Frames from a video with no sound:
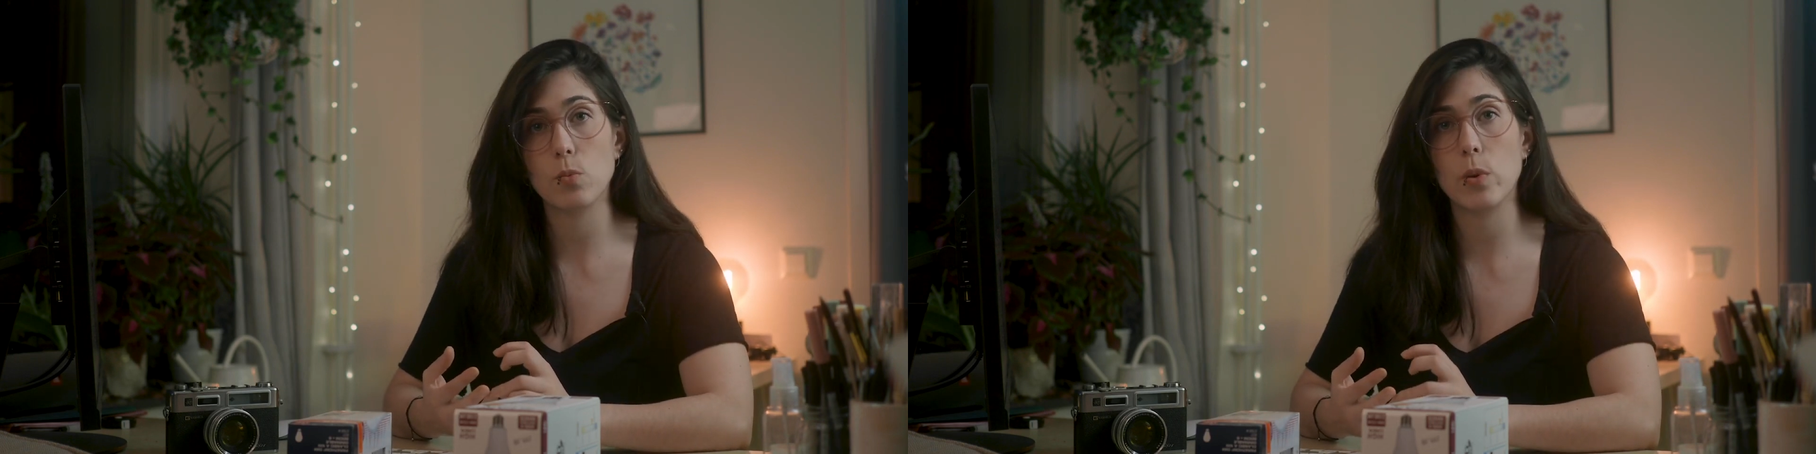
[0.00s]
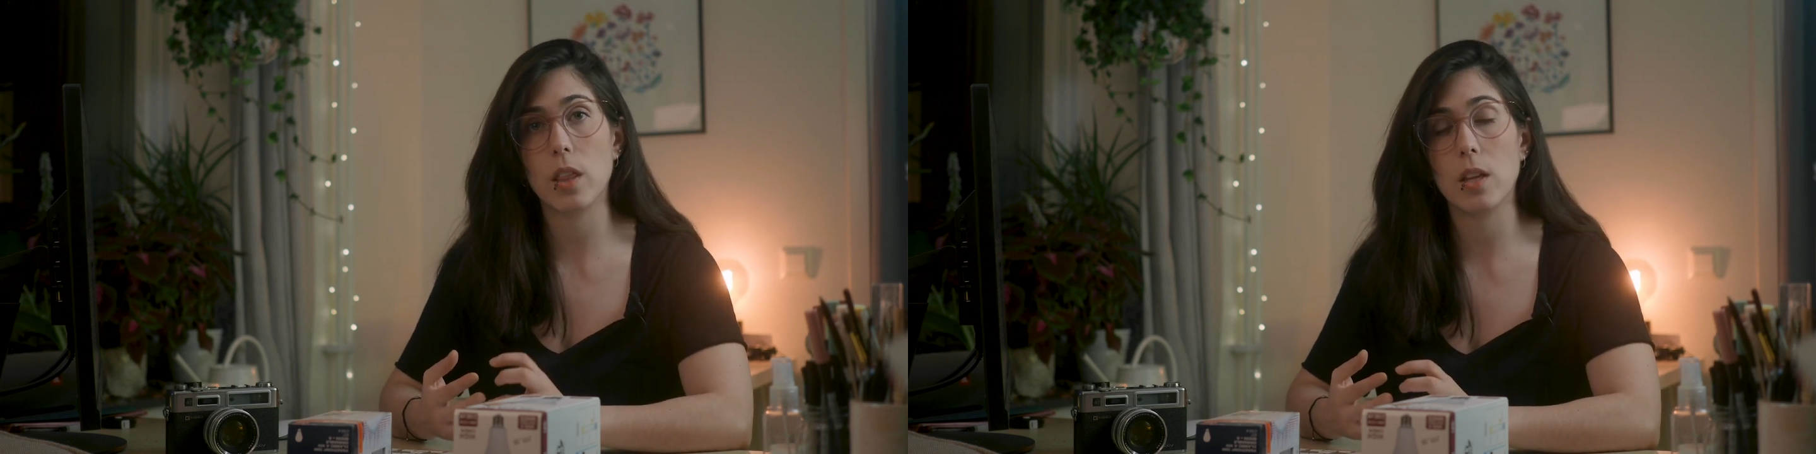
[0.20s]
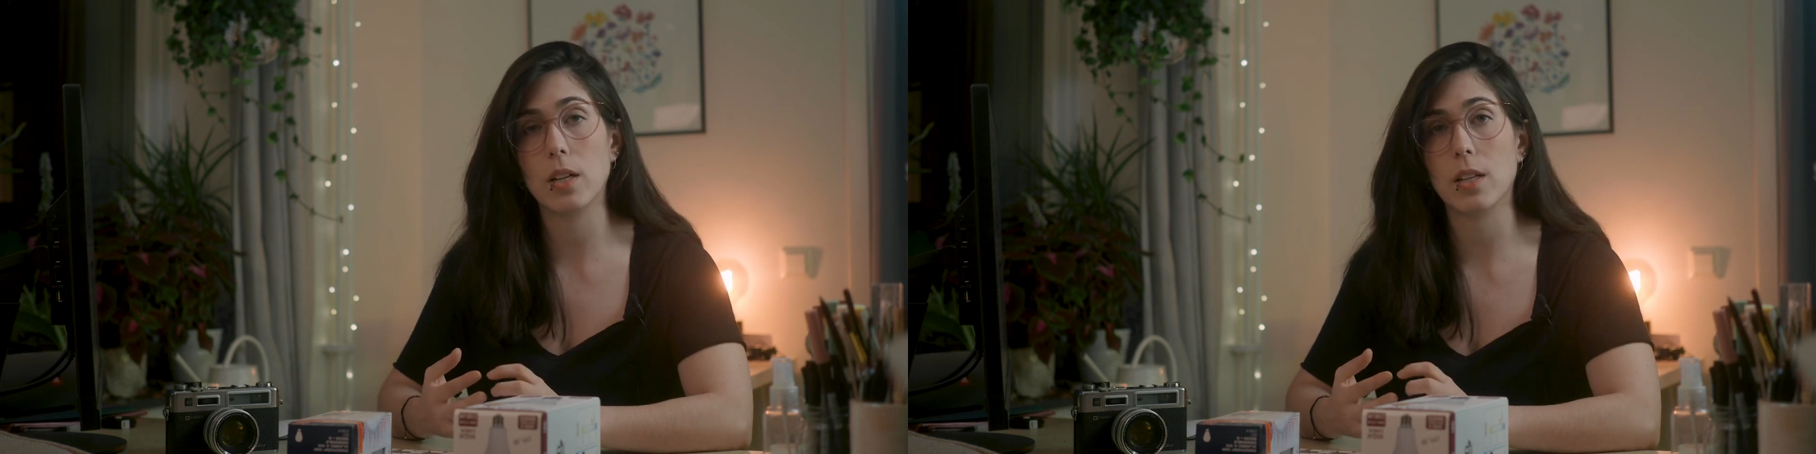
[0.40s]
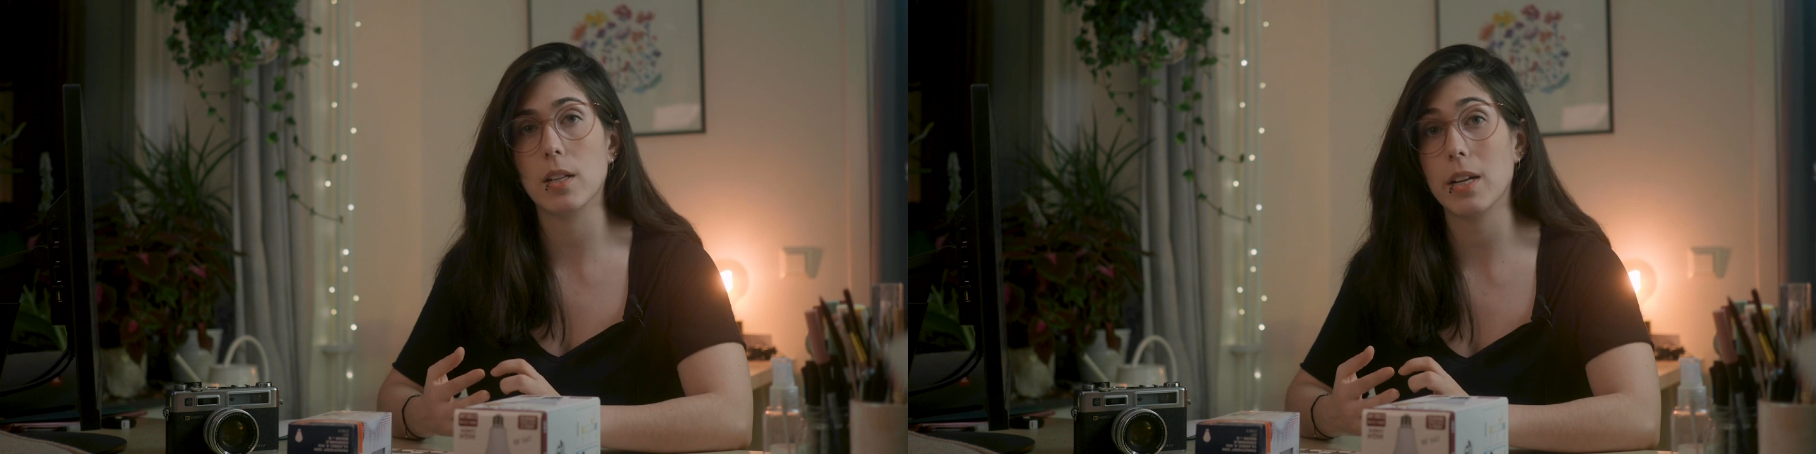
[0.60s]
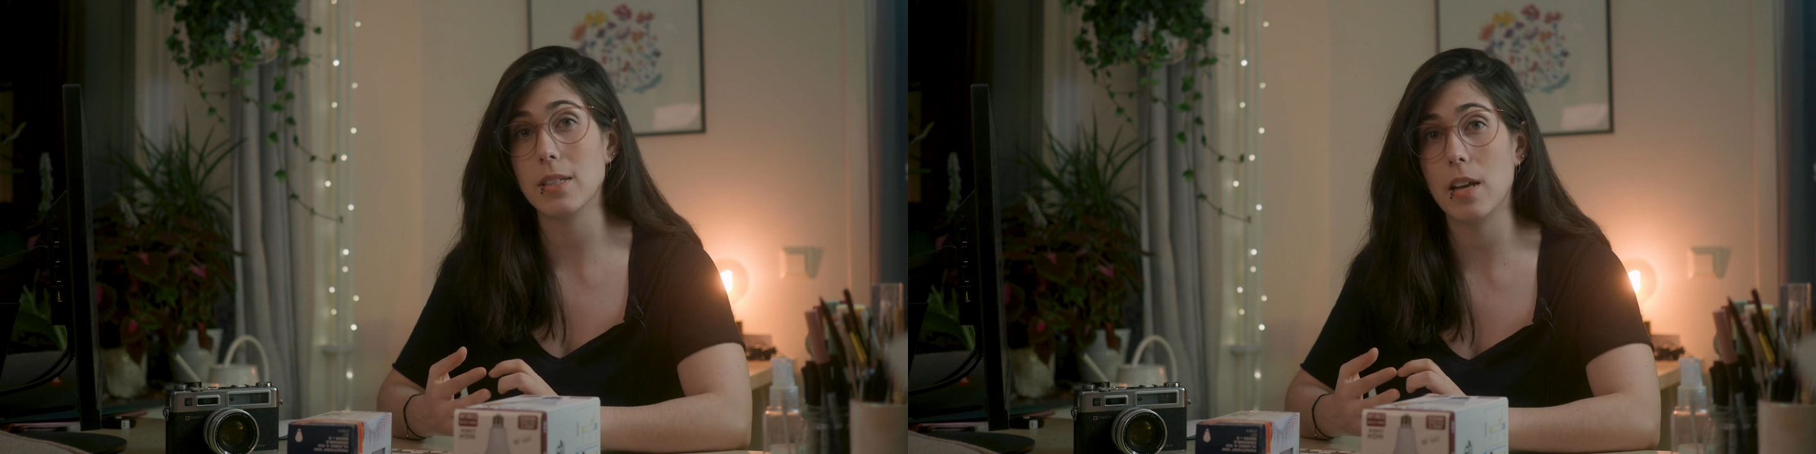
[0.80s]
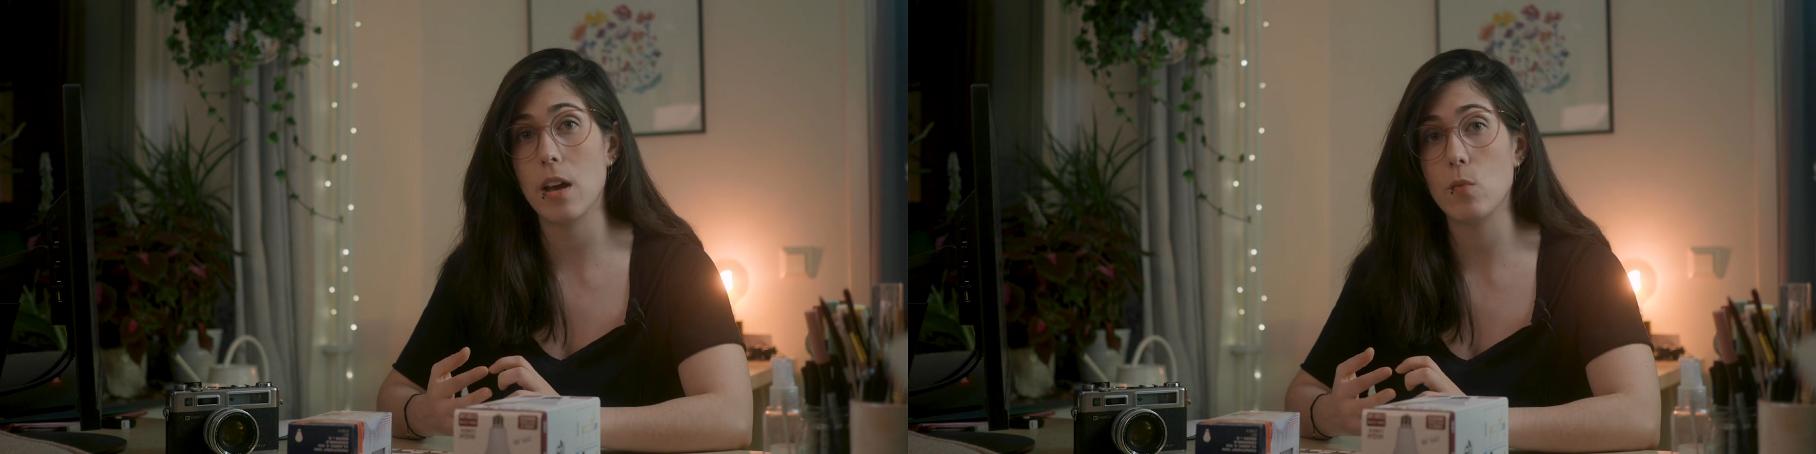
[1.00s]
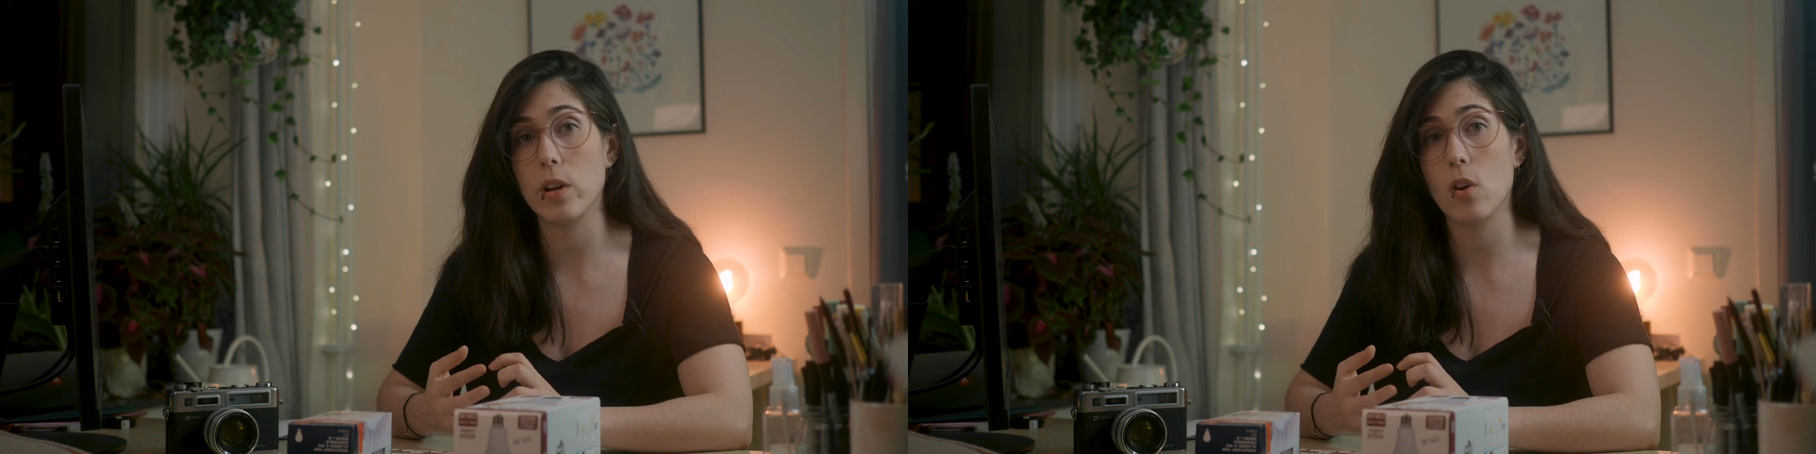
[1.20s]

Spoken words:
we think that next time we